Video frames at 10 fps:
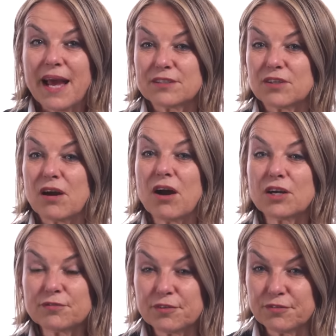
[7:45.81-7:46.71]
At the
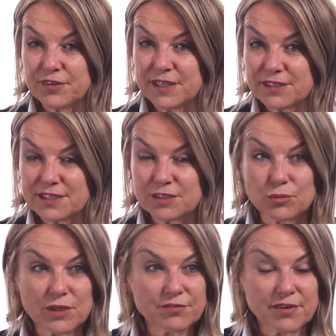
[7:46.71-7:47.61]
heart of affairs,
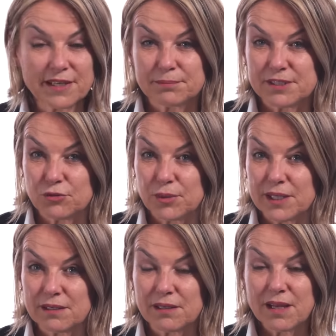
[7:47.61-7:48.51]
you will find
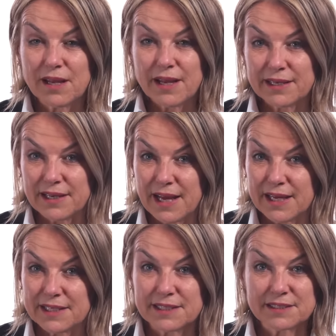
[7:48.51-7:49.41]
betrayal and
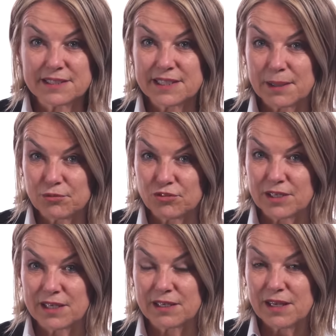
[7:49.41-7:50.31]
lying and
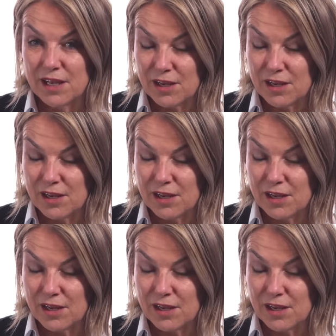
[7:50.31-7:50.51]
deception and